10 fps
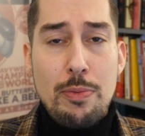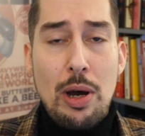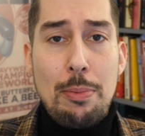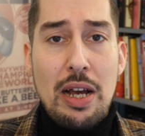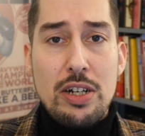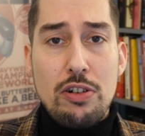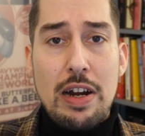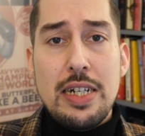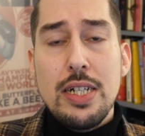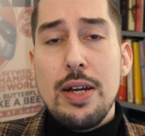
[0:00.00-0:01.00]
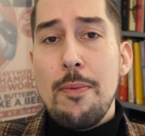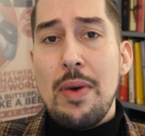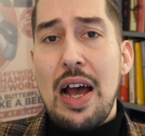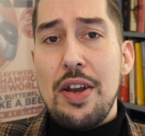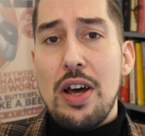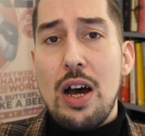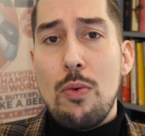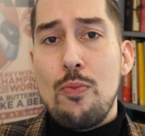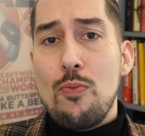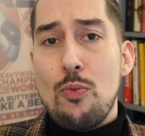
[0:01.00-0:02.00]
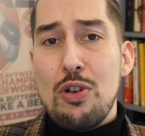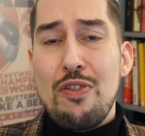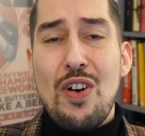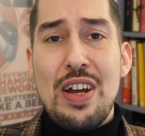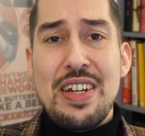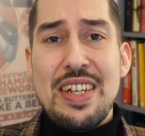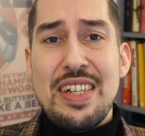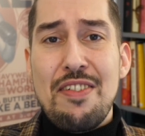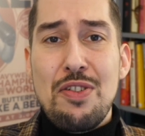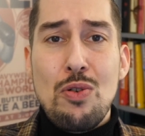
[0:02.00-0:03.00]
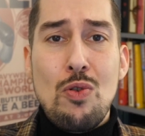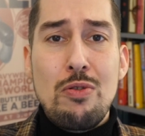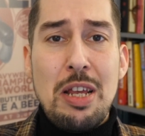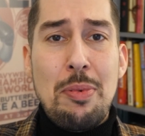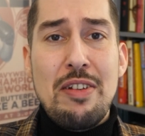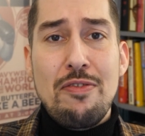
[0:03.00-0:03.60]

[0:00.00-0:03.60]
my black and grey. And what you'll find is if you're dipping